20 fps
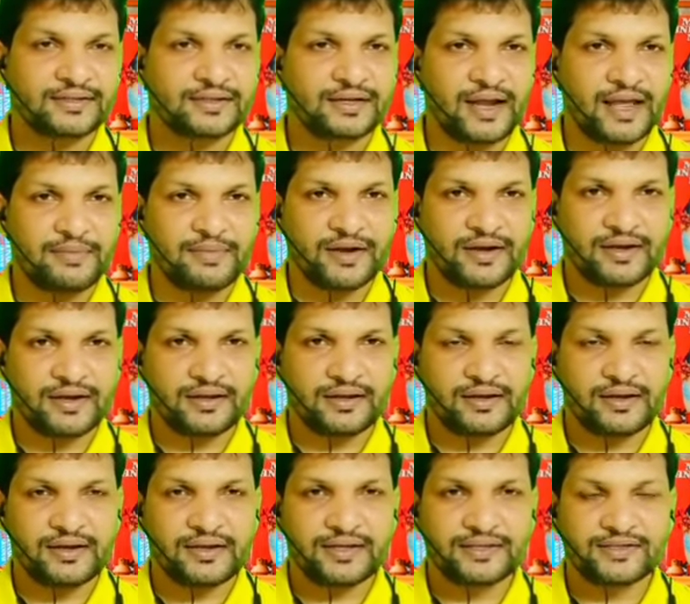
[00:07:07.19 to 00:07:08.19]
climatic
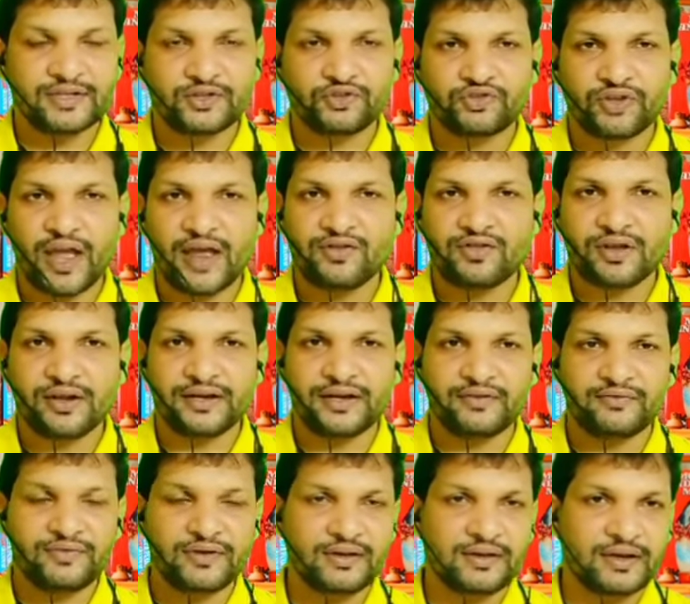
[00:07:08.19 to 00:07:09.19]
conditions and
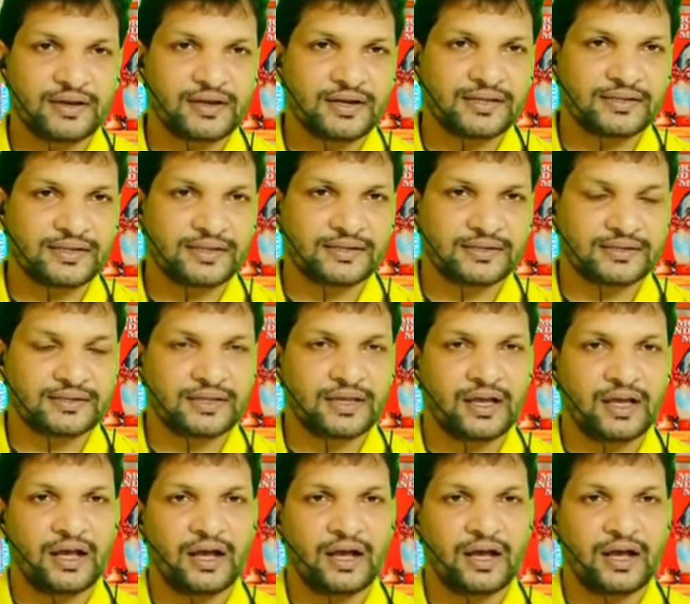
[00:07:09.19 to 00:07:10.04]
edaphic conditions